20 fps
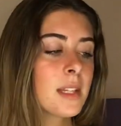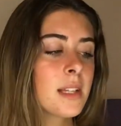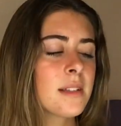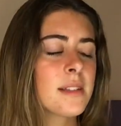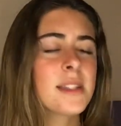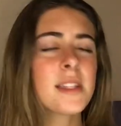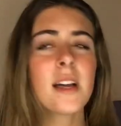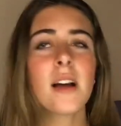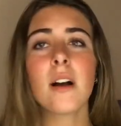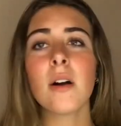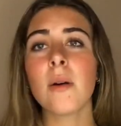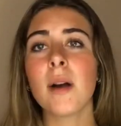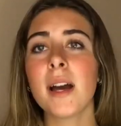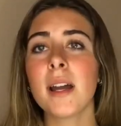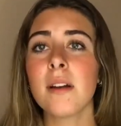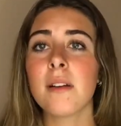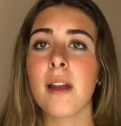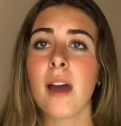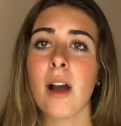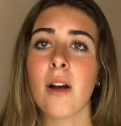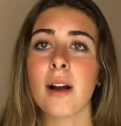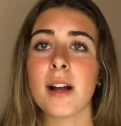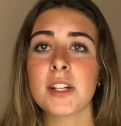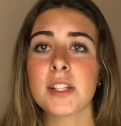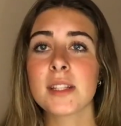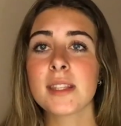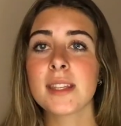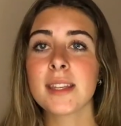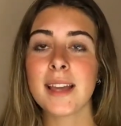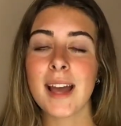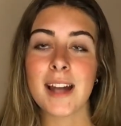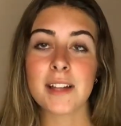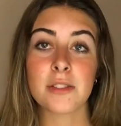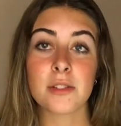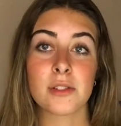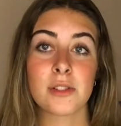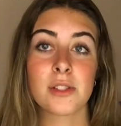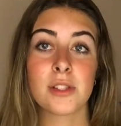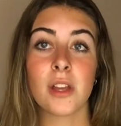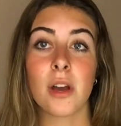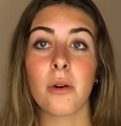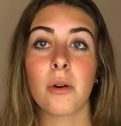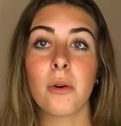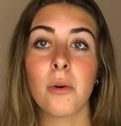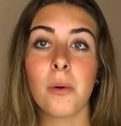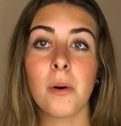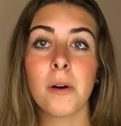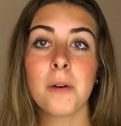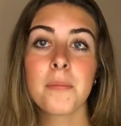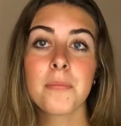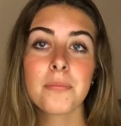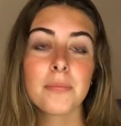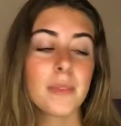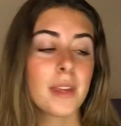So I don't know. I just think cats are so cool.